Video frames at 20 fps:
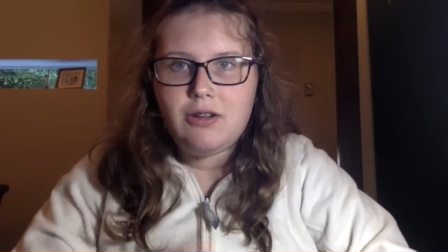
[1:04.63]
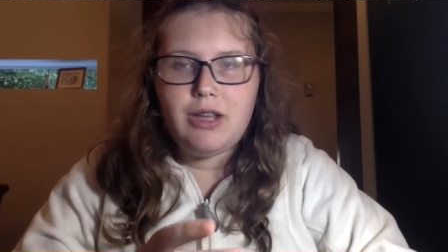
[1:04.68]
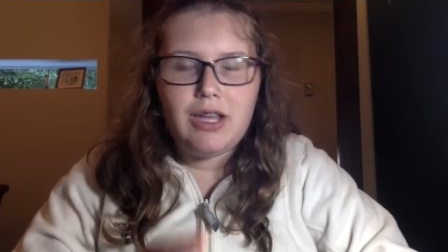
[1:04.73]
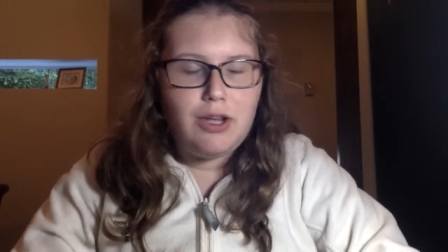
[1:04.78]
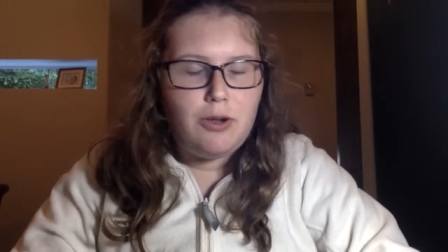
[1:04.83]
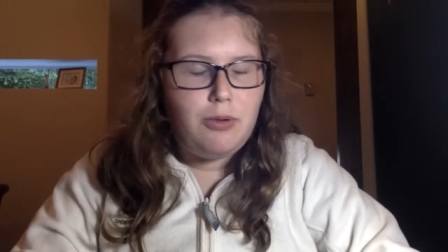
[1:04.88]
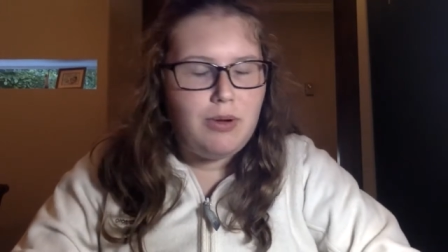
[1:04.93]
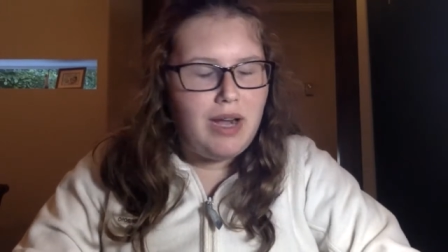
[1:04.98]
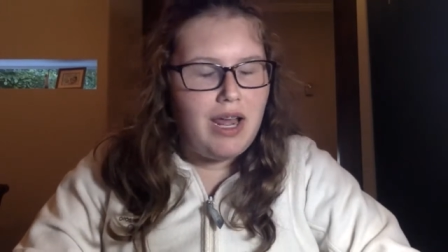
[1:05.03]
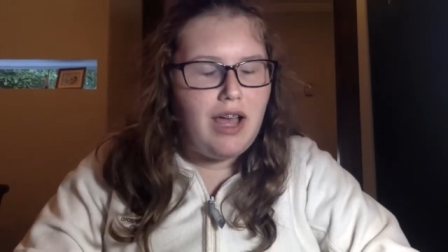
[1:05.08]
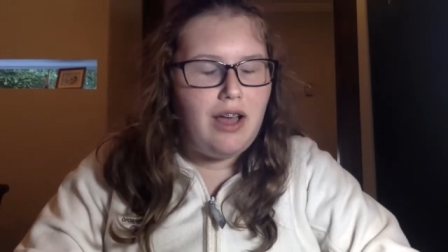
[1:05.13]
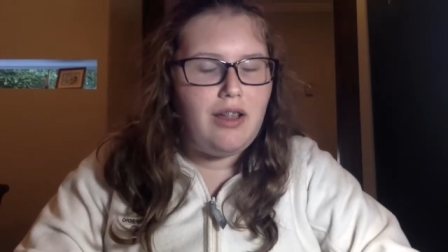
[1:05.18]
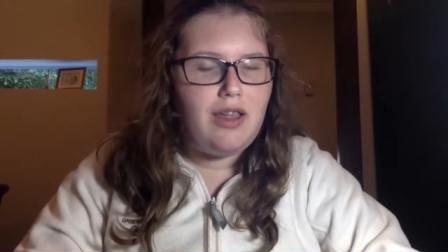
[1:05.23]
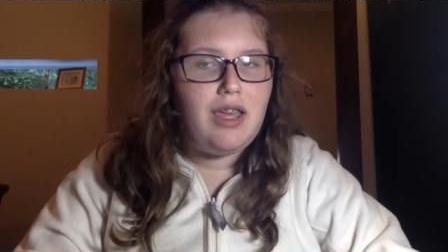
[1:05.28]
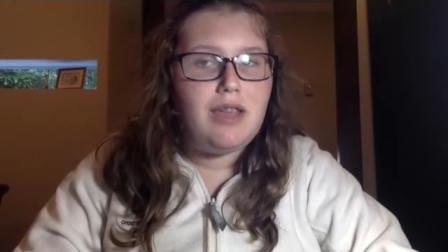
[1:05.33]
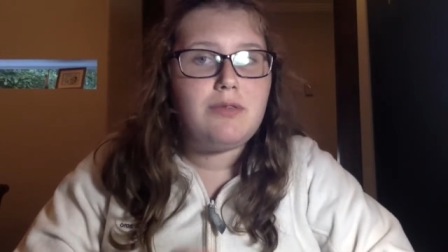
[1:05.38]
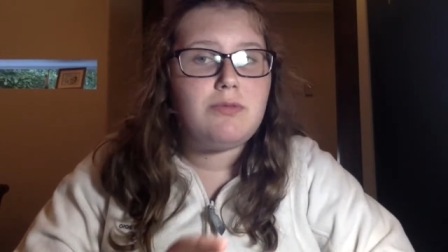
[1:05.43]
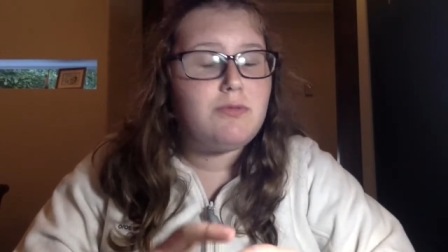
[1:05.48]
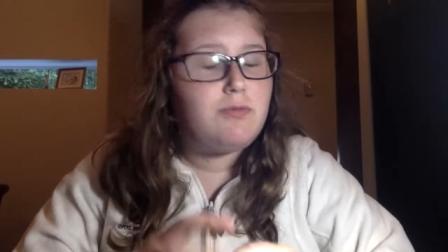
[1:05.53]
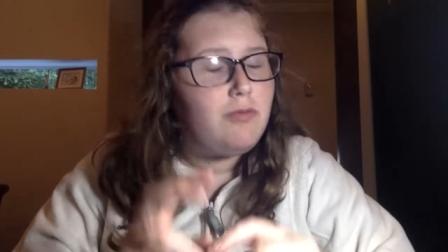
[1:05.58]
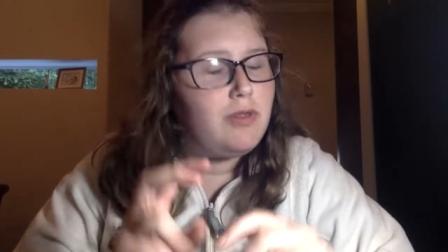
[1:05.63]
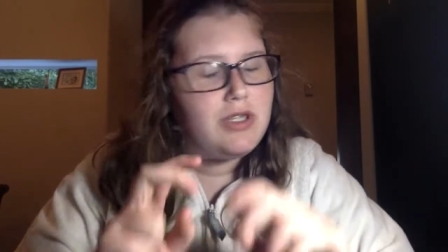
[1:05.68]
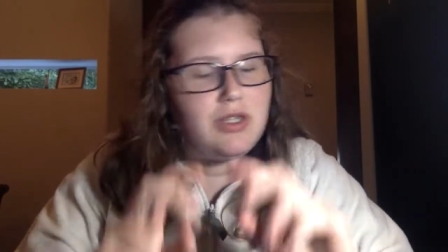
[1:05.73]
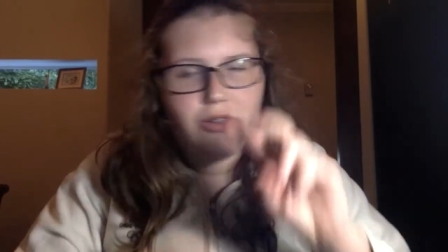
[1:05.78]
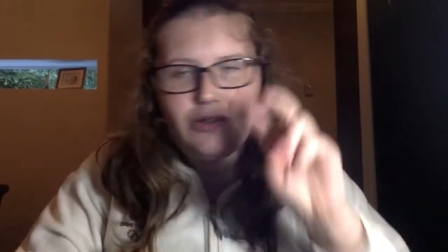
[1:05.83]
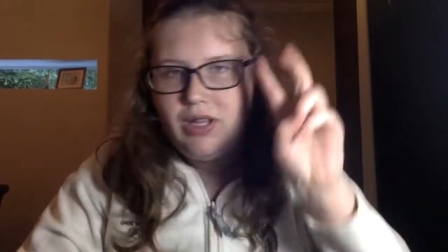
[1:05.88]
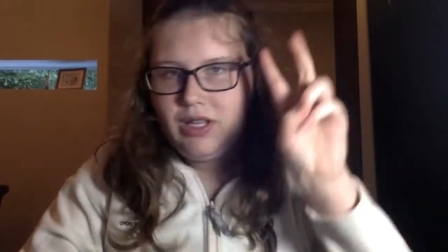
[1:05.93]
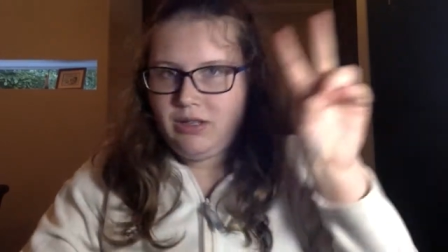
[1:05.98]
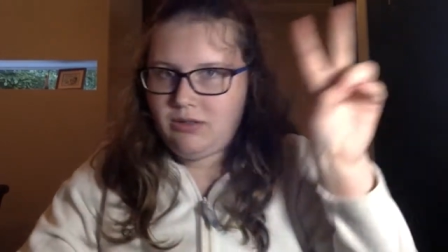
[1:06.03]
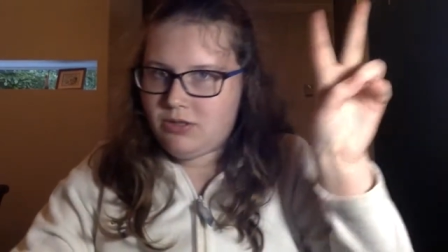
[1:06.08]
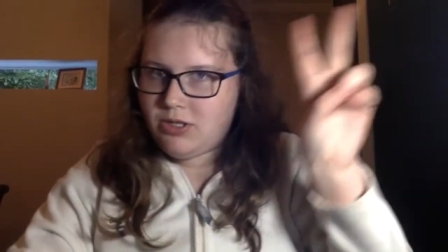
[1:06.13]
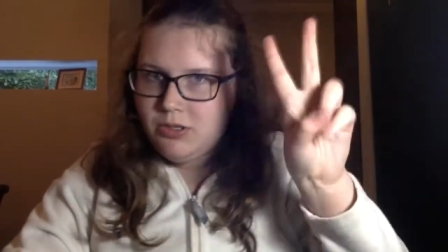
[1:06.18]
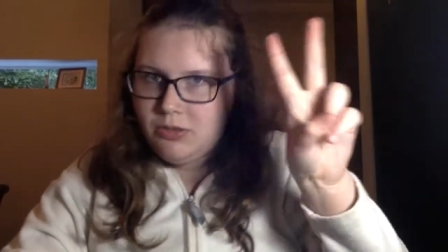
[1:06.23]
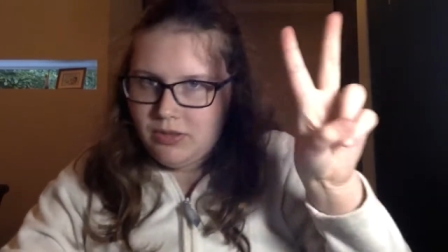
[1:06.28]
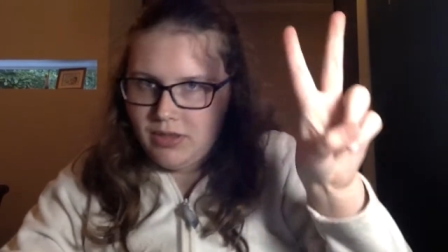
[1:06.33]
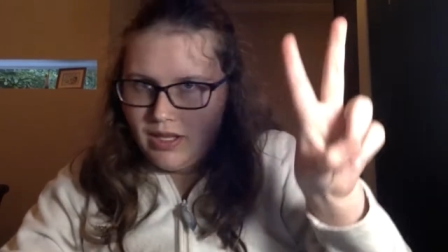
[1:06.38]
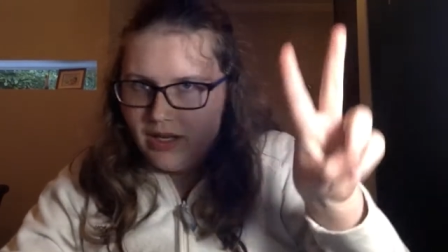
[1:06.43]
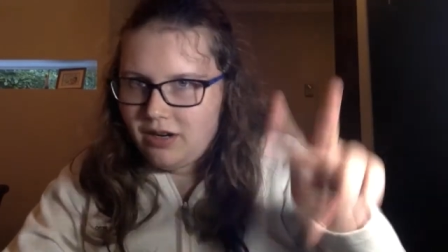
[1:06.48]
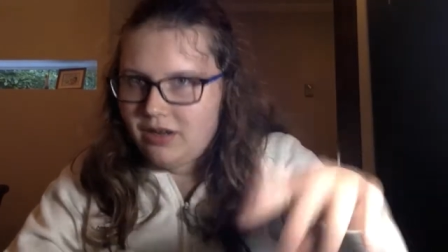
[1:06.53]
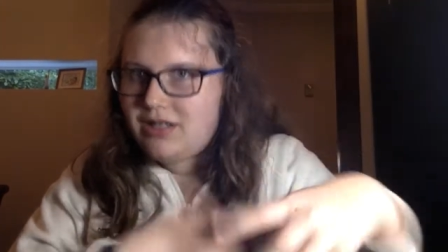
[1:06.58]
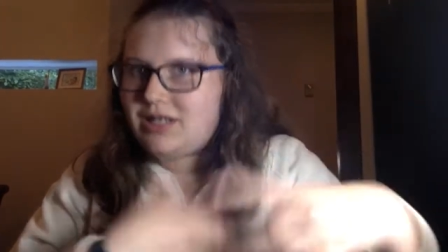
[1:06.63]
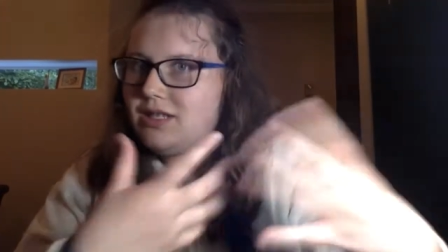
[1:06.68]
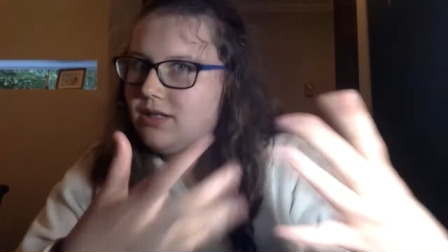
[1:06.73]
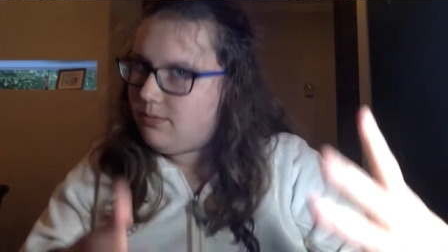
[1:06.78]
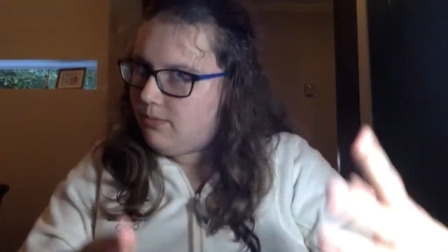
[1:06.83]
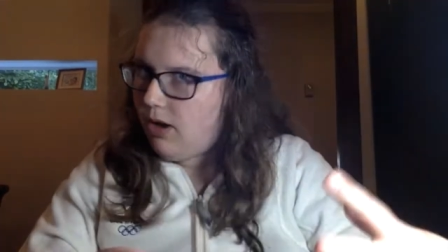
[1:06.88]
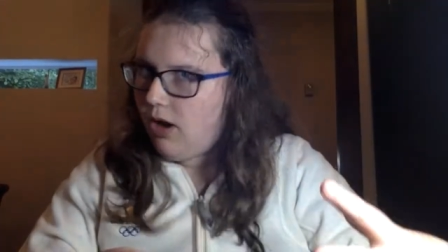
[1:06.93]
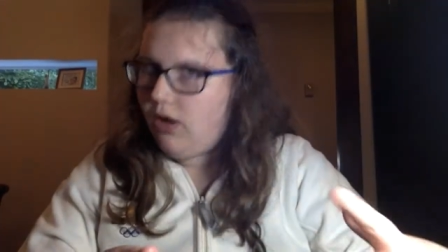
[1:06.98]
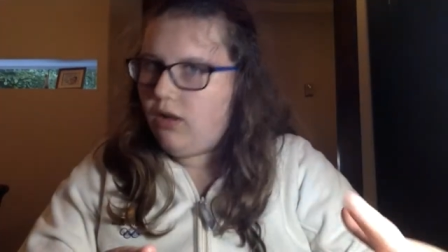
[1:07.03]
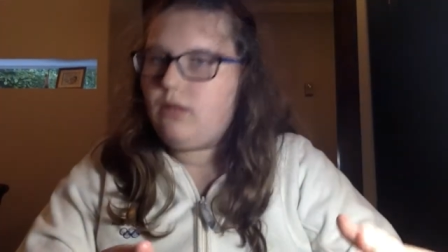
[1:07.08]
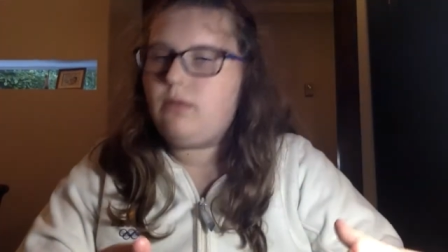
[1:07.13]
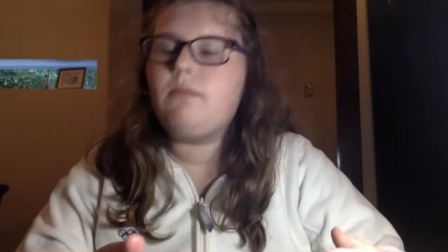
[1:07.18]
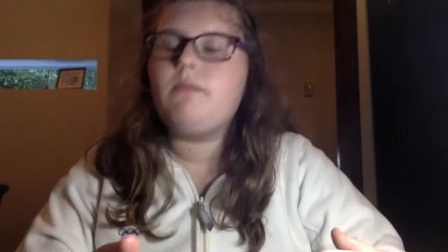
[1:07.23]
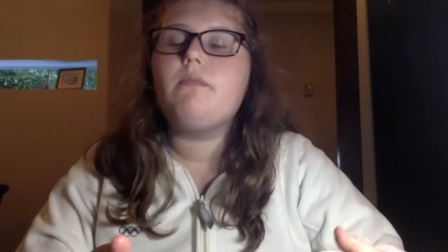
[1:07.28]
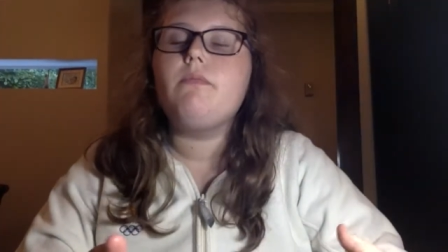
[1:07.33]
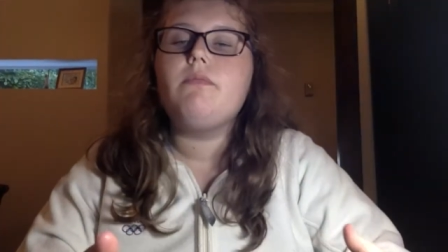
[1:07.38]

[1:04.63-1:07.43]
Cornell, it was only 2 theaters, small.